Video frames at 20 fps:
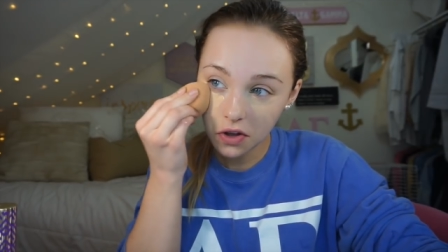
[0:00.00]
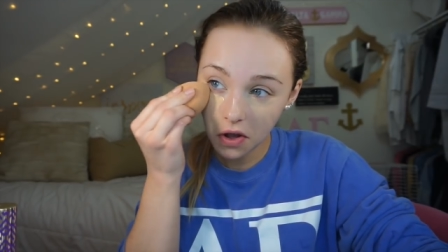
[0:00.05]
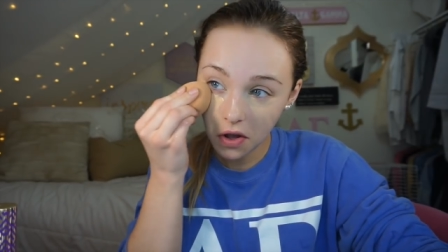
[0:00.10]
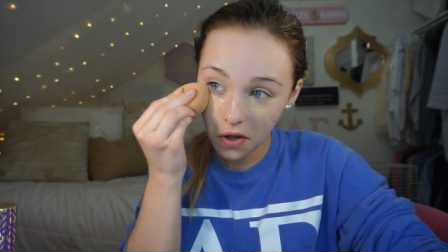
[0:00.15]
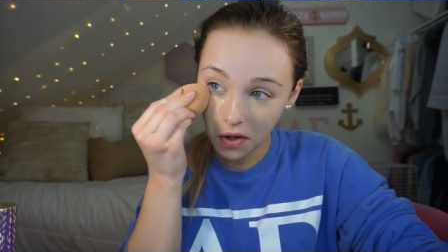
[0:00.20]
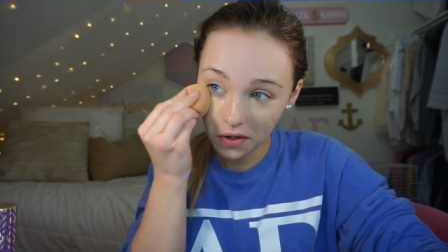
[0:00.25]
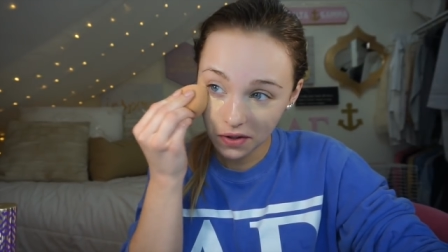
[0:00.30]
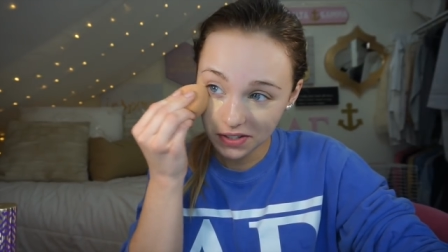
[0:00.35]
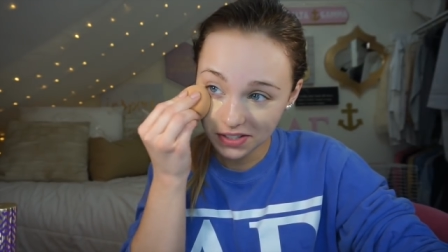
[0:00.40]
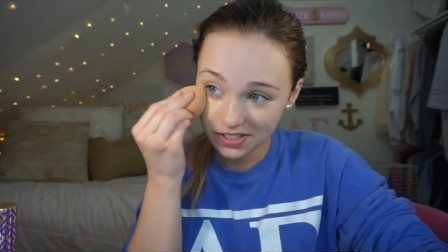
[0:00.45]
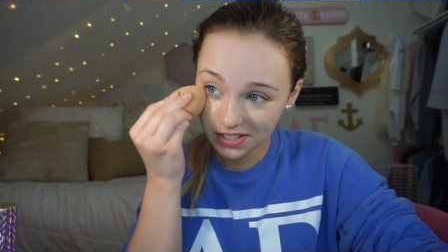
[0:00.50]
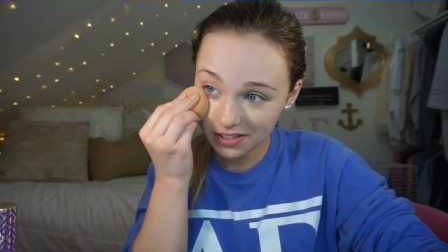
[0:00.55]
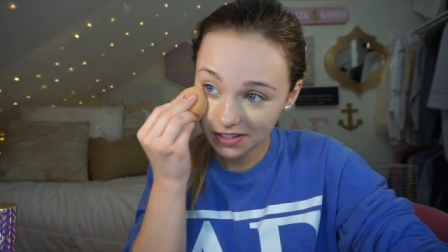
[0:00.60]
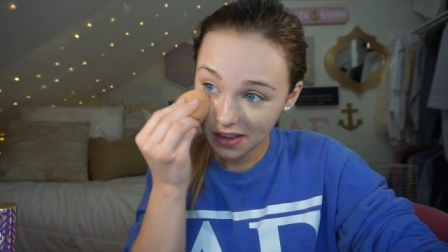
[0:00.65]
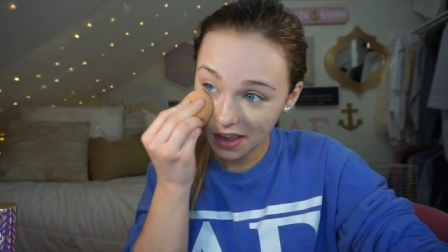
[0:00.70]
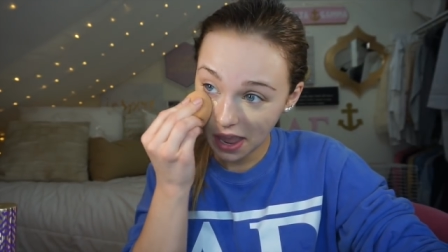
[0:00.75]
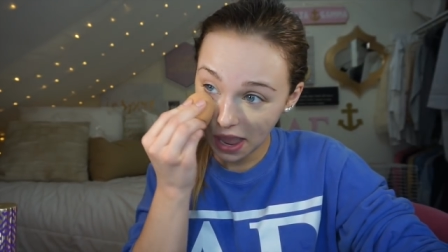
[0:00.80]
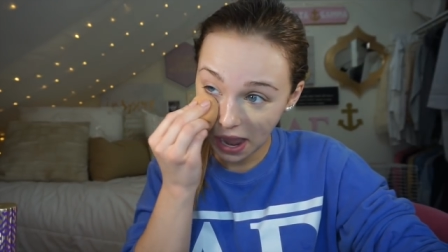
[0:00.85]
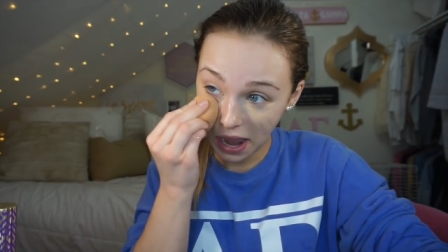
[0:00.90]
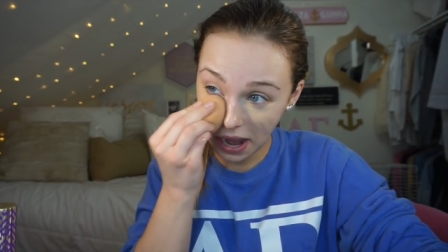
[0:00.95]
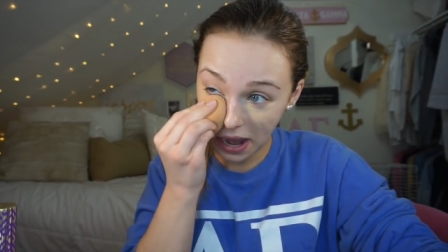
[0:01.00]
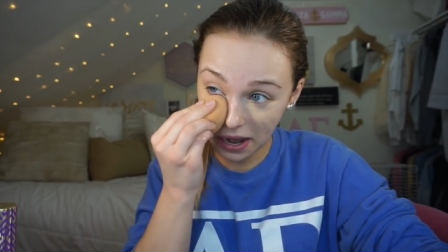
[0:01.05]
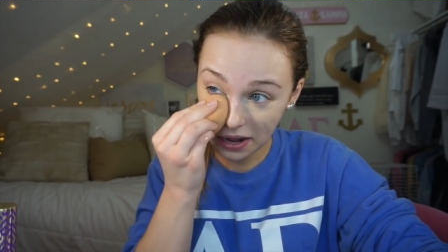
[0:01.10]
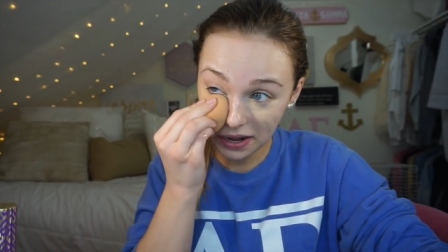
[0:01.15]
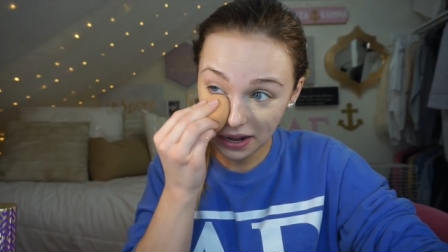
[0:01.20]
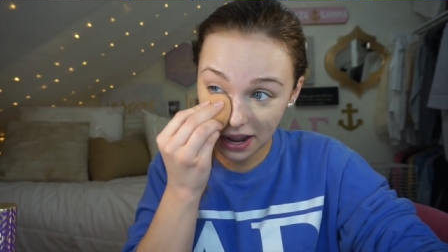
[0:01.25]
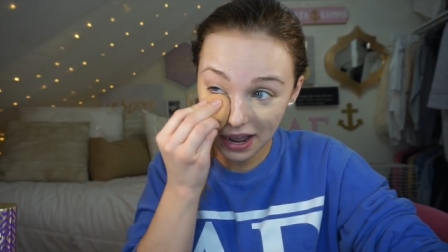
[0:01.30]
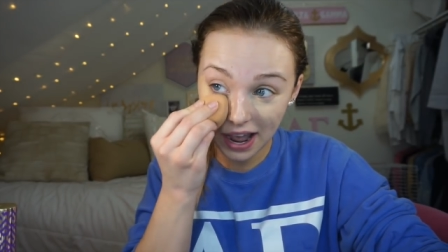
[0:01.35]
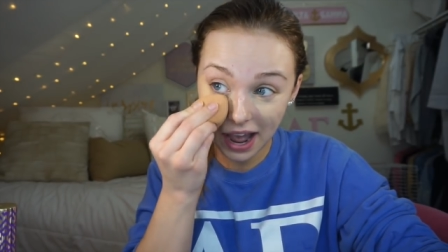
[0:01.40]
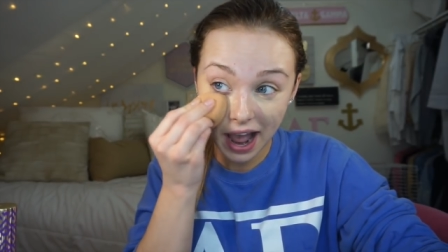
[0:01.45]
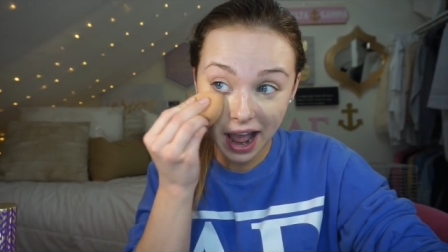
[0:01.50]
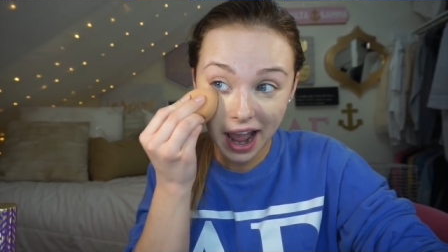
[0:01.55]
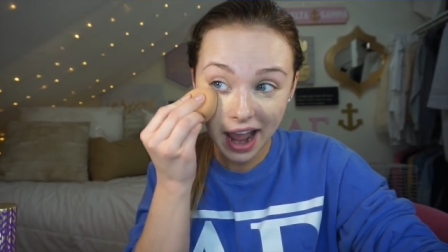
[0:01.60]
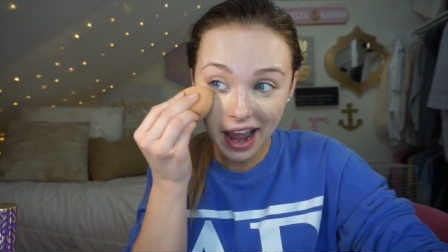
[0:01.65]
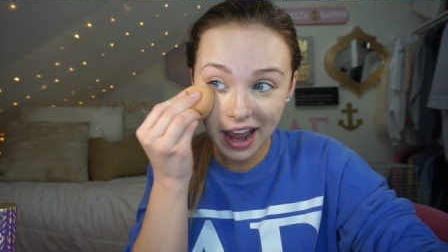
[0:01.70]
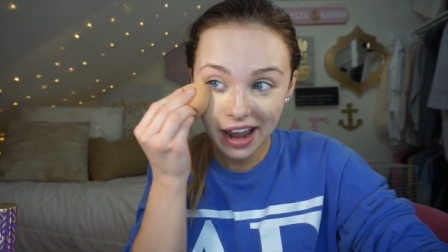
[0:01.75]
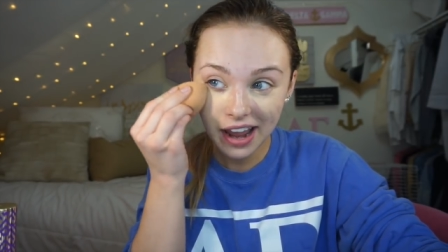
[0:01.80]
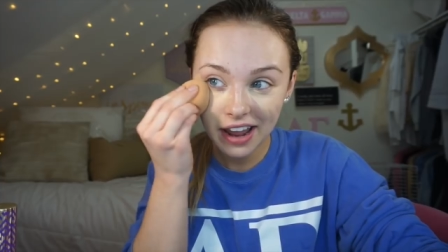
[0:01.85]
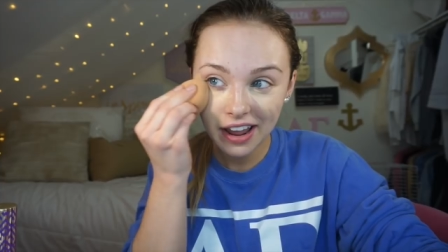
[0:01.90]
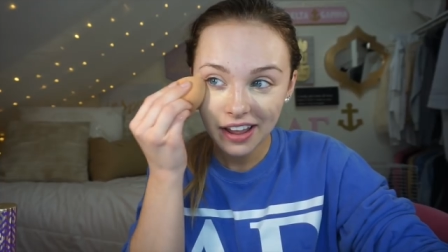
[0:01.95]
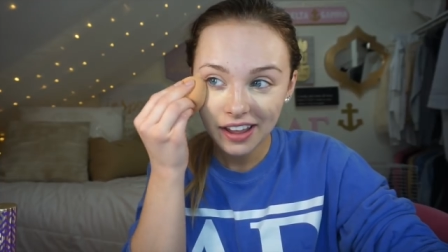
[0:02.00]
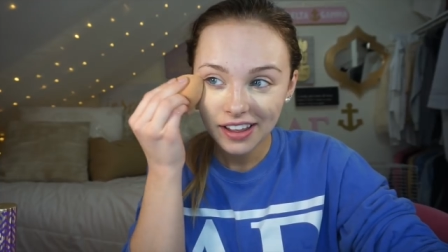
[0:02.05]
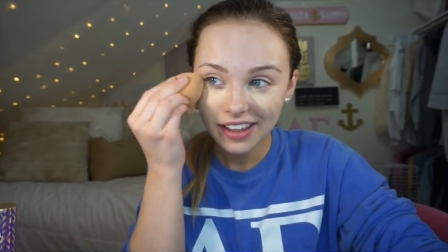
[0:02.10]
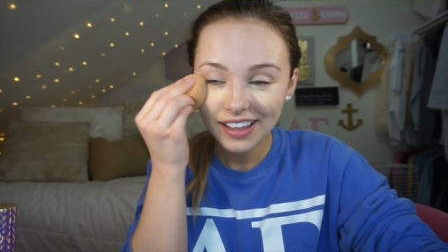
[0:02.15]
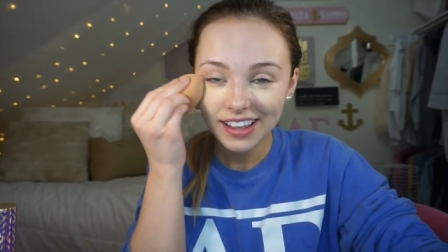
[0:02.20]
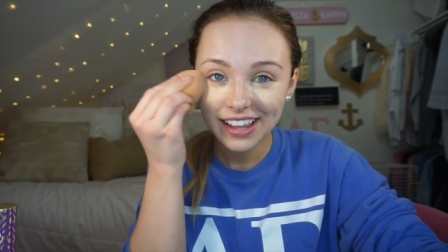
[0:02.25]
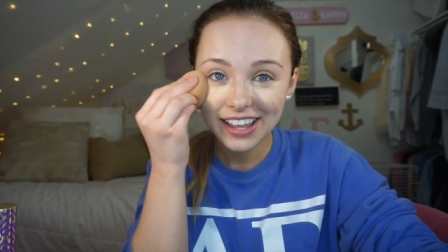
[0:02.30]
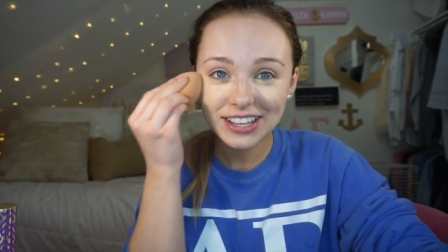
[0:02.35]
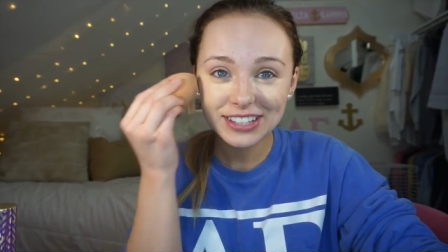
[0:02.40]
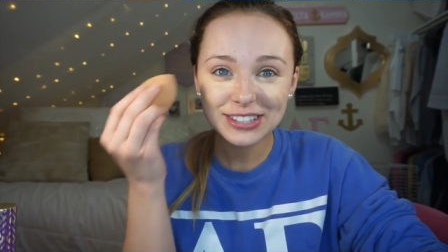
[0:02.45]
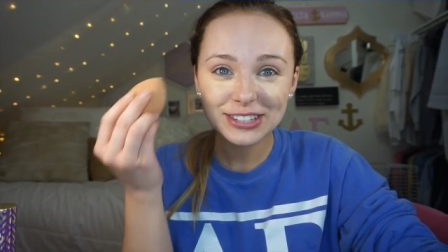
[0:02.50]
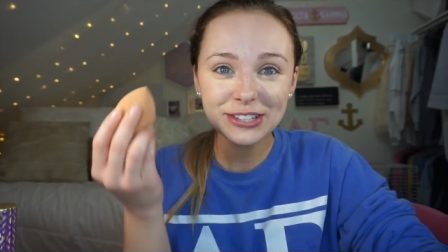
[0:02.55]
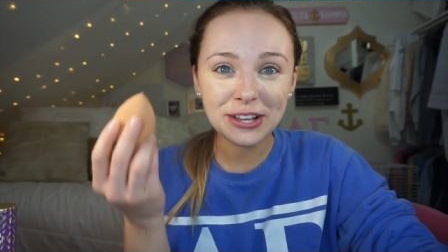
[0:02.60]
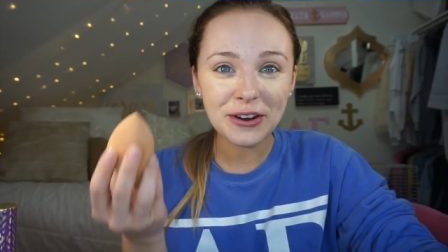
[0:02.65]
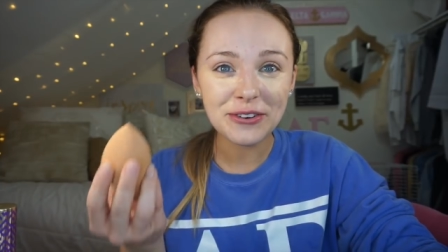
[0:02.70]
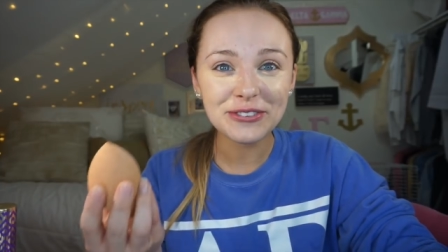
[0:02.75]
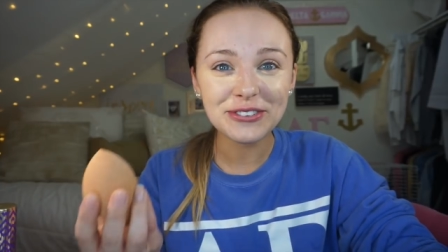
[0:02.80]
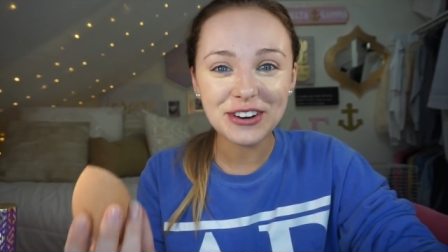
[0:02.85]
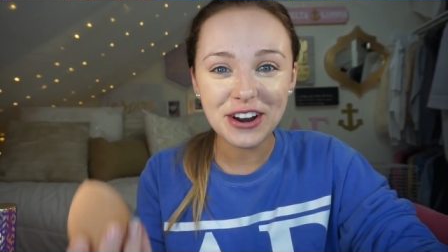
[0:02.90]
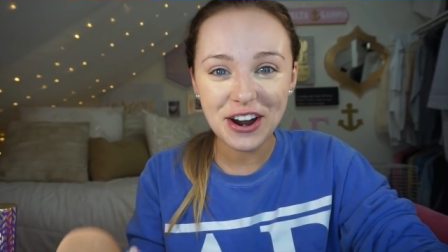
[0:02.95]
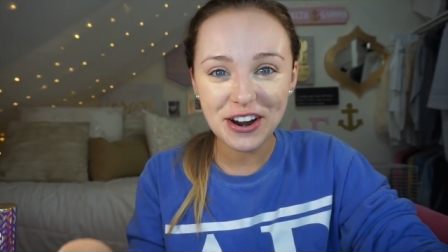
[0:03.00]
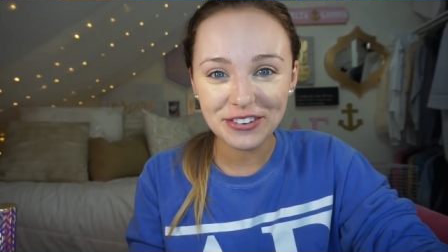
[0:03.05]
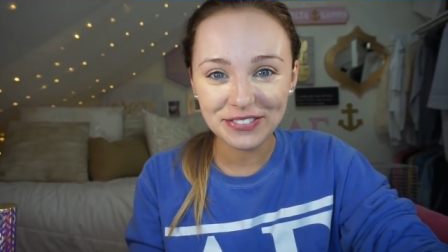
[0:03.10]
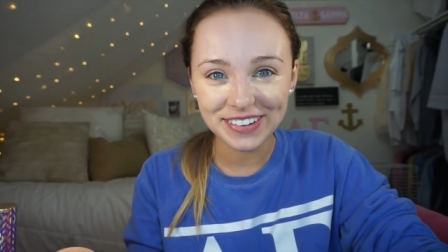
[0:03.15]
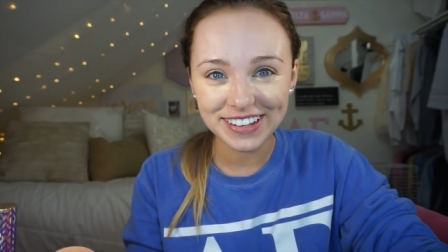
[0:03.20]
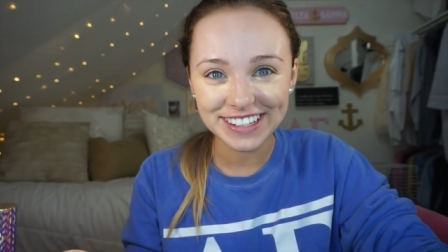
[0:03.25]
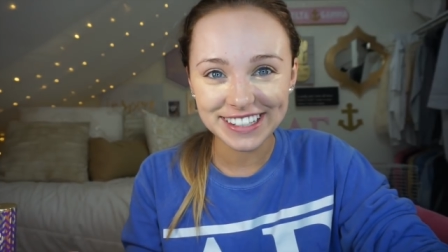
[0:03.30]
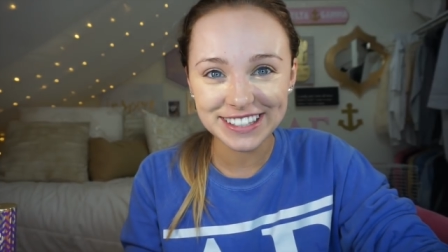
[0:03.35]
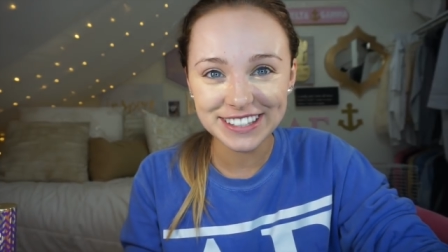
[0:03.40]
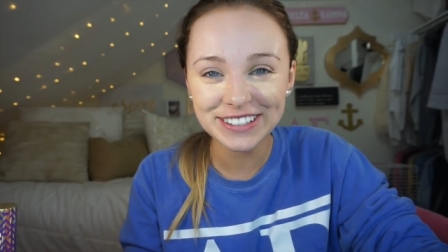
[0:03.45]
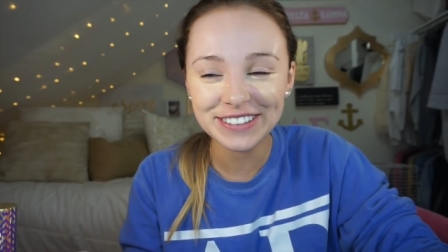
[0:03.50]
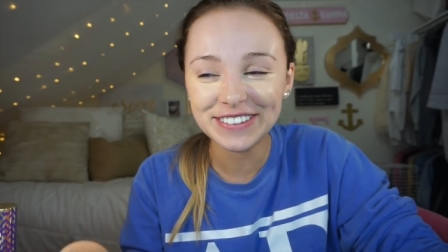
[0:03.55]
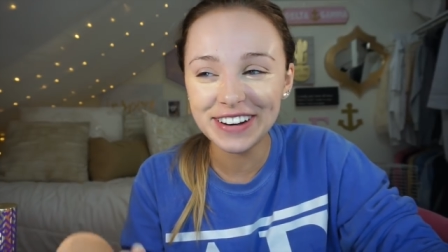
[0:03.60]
called and I get so nervous